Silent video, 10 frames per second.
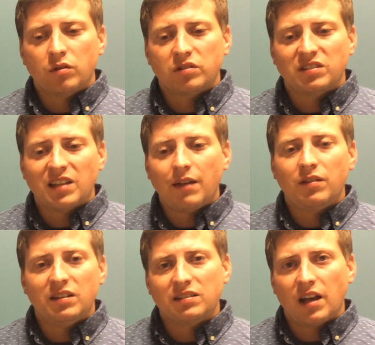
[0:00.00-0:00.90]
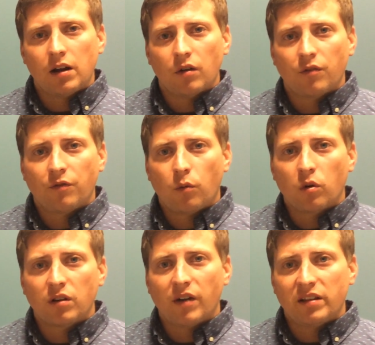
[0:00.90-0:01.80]
safety standard
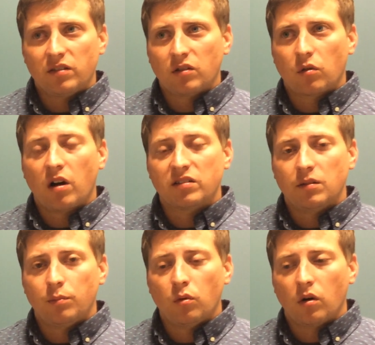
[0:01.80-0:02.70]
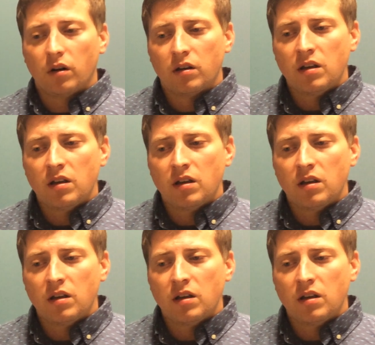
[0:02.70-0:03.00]
for devices across the board.